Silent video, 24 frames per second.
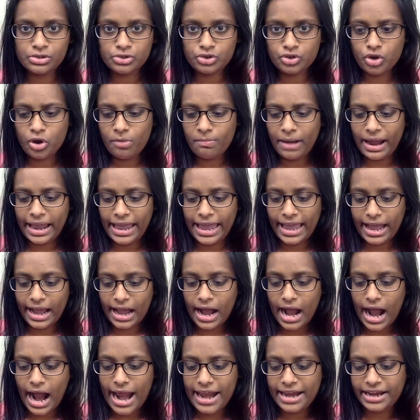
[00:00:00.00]
So my
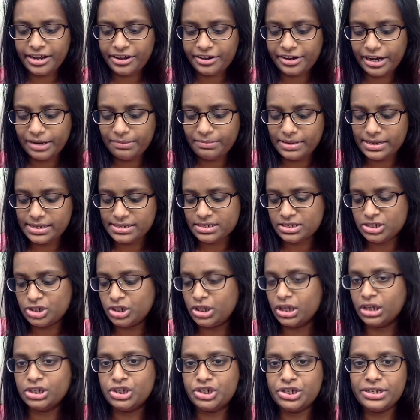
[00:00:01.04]
eye cream is
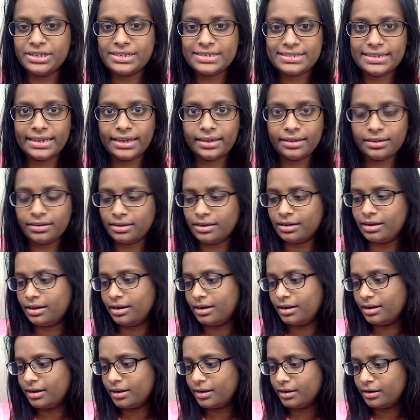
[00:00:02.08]
the Ginseng
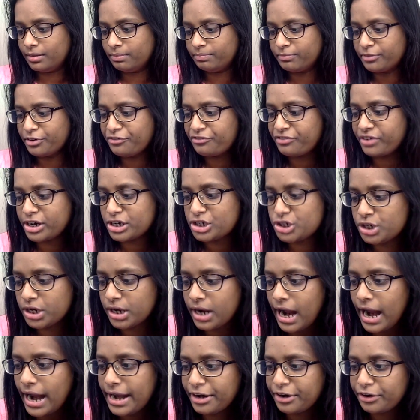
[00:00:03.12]
uh, Refreshing
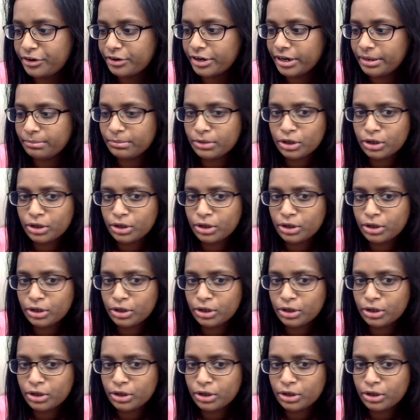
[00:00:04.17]
Eye Cream,